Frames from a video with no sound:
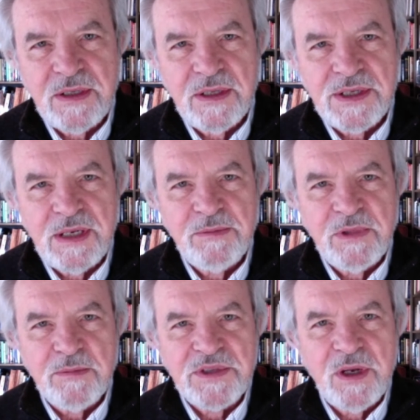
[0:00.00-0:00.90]

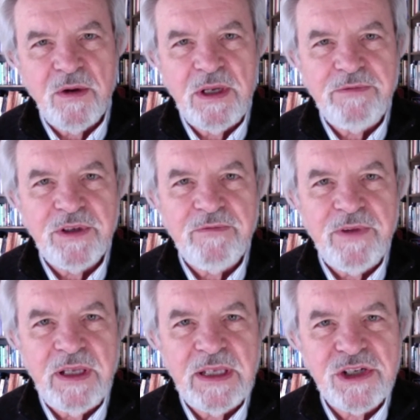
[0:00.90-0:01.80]
symptom. So if you're
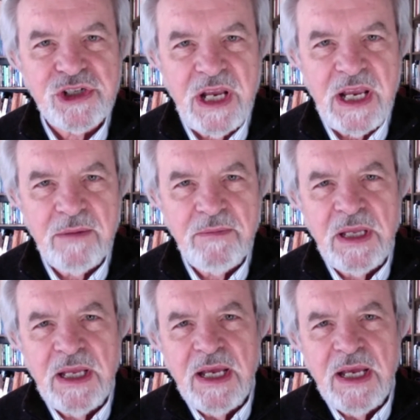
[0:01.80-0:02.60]
feeling shame,